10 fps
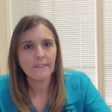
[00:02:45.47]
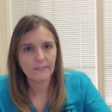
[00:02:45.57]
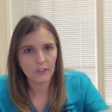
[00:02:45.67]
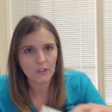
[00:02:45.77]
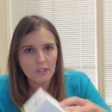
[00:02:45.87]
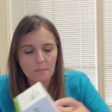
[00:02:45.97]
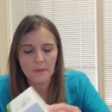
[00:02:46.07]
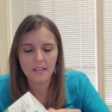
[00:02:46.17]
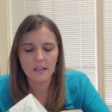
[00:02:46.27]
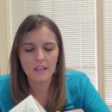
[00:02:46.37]
first
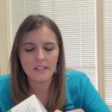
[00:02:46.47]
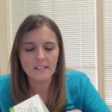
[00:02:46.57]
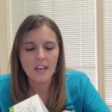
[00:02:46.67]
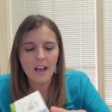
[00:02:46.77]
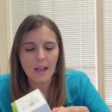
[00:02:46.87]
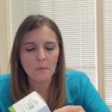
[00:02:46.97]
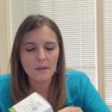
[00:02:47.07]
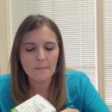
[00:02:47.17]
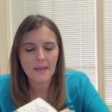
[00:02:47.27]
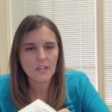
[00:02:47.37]
because I want
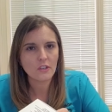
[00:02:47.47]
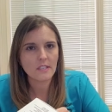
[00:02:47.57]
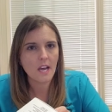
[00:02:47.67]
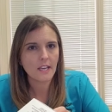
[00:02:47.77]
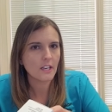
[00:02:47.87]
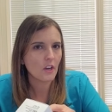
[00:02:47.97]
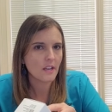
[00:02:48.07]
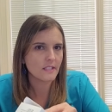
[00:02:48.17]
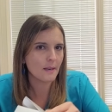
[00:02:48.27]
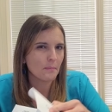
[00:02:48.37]
to make sure it's not going to
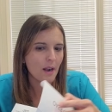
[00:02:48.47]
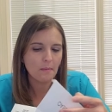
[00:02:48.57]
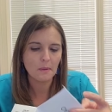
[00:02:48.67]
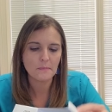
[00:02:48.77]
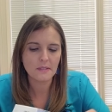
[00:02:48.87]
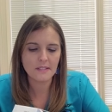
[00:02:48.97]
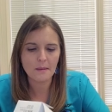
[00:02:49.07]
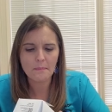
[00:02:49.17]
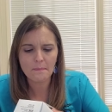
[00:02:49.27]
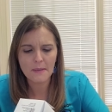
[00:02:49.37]
cause any problems.
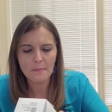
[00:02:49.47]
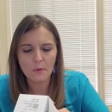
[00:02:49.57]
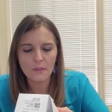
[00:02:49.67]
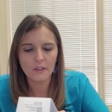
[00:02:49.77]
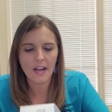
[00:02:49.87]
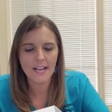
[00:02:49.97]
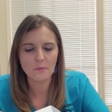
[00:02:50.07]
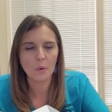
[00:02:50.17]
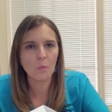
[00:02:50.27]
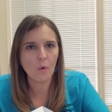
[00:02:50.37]
Some people, their eyes
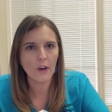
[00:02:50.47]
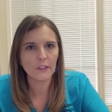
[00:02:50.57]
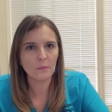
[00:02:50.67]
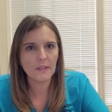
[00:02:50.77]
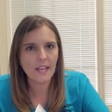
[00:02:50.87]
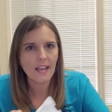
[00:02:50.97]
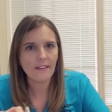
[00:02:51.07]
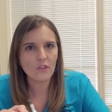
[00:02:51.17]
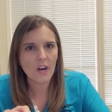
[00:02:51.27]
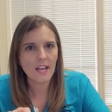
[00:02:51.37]
will water when they
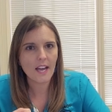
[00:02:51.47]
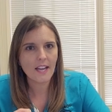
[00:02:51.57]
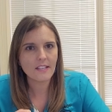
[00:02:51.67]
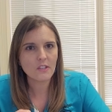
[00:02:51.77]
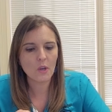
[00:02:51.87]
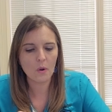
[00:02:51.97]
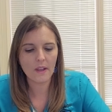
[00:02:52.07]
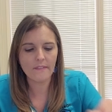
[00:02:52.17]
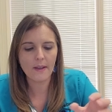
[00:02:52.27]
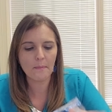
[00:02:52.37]
have dry eyes, so
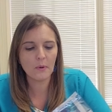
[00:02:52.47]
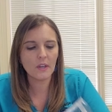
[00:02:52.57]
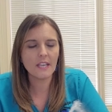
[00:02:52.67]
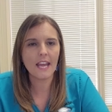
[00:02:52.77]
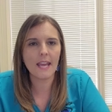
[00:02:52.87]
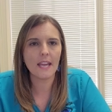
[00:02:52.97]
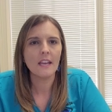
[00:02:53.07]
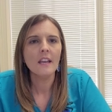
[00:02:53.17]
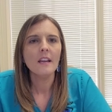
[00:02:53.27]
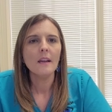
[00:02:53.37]
if I put a
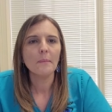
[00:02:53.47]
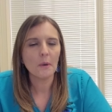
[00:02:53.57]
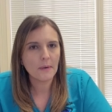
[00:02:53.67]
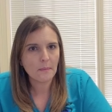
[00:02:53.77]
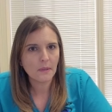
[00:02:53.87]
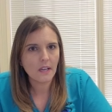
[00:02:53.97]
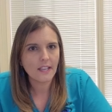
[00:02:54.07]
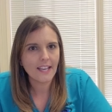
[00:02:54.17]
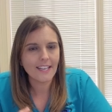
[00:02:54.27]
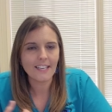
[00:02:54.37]
permanent plug
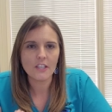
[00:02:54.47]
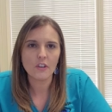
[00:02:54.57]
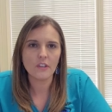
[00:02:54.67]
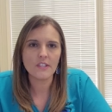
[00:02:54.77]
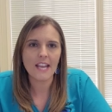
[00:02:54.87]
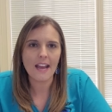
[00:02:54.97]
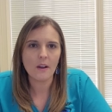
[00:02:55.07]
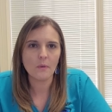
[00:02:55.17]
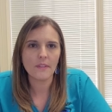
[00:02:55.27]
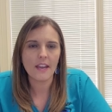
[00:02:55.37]
in and it turns
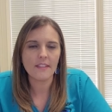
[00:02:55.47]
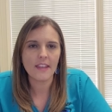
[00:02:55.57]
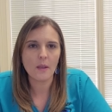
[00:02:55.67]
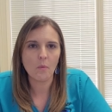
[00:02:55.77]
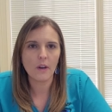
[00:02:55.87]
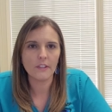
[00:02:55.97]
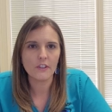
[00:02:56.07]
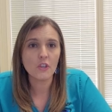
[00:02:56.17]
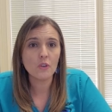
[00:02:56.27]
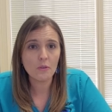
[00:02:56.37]
out that they water
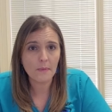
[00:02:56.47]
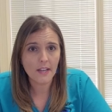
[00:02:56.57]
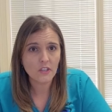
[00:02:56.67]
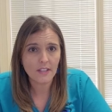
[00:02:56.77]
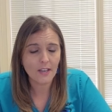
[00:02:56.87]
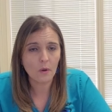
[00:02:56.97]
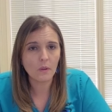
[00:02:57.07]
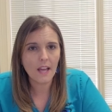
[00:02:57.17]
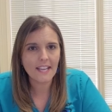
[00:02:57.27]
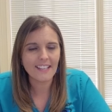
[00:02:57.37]
too much and they don't
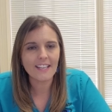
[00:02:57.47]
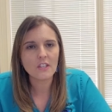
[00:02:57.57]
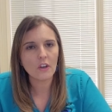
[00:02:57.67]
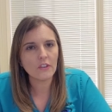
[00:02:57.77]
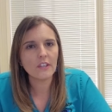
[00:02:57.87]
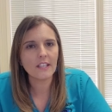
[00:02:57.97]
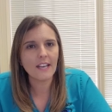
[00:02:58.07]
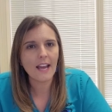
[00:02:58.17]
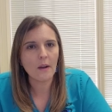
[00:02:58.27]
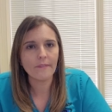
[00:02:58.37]
like it, it's harder to get
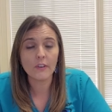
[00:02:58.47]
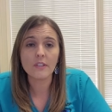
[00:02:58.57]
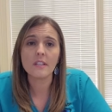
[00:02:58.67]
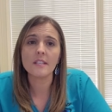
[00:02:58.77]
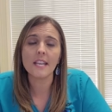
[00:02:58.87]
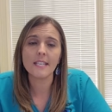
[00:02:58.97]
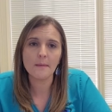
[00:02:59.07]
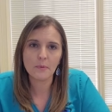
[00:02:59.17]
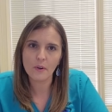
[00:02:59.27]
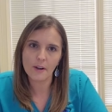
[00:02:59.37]
out versus a
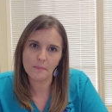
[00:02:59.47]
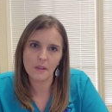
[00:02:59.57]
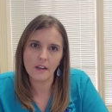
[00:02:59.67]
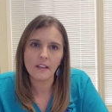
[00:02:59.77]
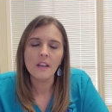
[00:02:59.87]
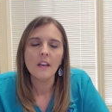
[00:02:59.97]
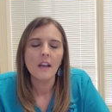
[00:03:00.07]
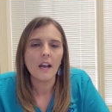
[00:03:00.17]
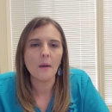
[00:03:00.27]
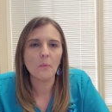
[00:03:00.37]
temporary plug
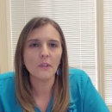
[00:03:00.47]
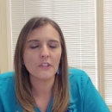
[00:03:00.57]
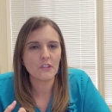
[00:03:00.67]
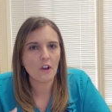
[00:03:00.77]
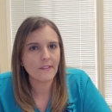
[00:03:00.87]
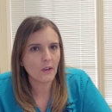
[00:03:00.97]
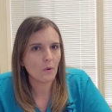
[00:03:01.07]
will dissolve and go